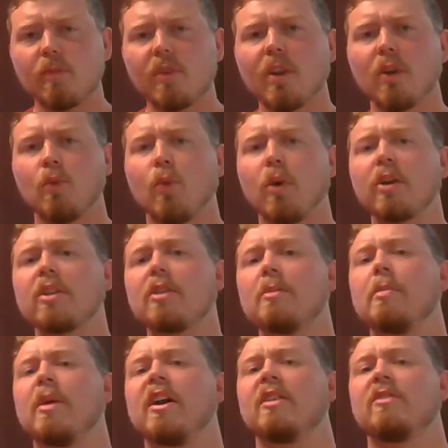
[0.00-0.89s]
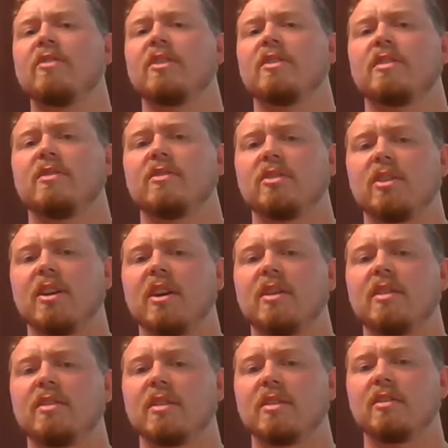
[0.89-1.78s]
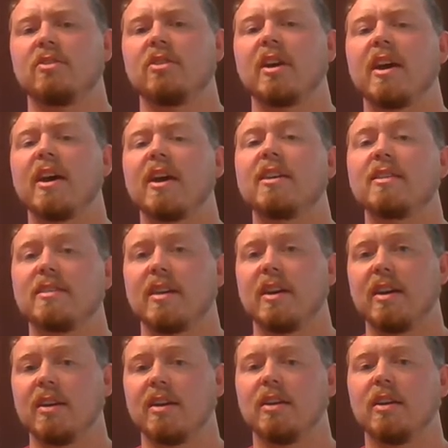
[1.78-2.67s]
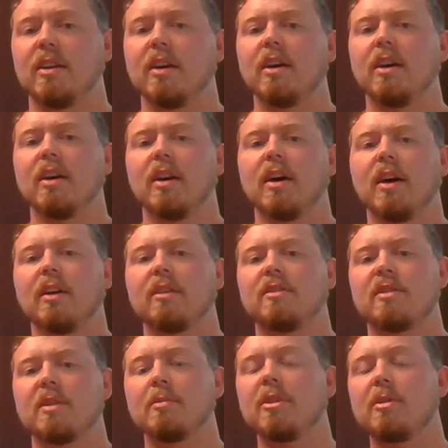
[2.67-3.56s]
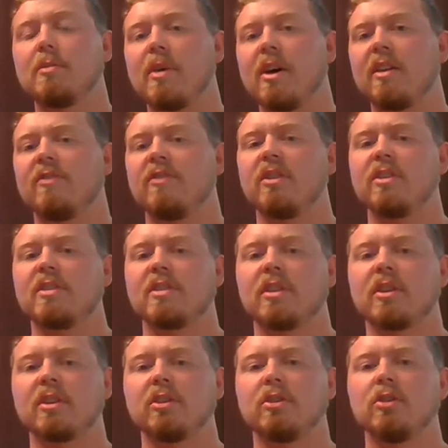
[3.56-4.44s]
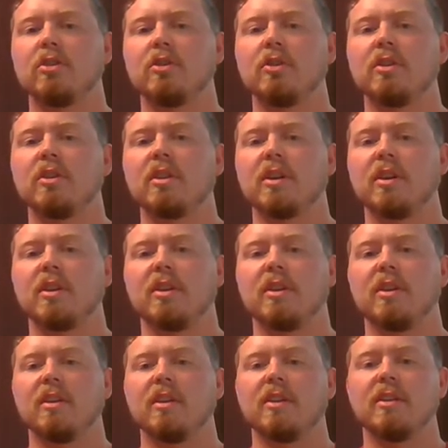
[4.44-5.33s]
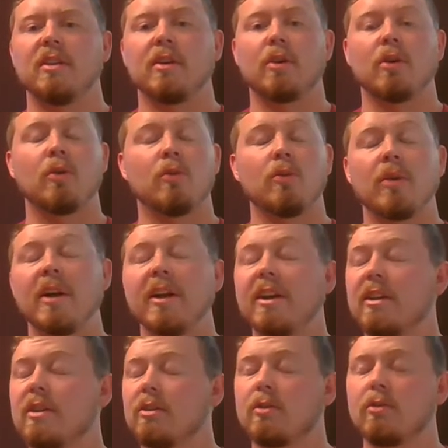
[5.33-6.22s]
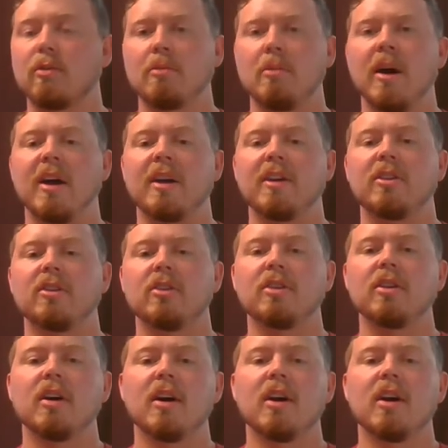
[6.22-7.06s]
What are the benefits of a JSA? Some of the benefits include they're a regular reminder